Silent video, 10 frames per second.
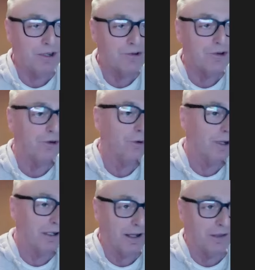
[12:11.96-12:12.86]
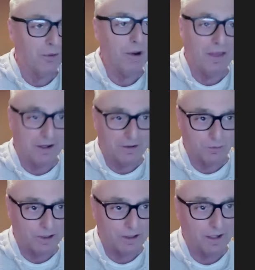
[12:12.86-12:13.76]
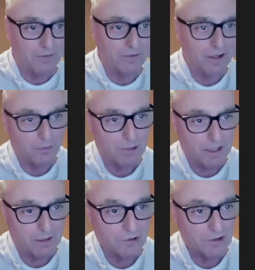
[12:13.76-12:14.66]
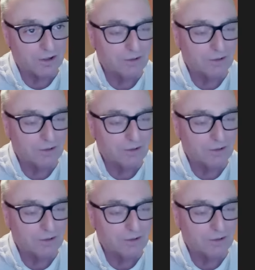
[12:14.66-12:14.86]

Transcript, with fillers: fit you in, in the way that it's written on on the page?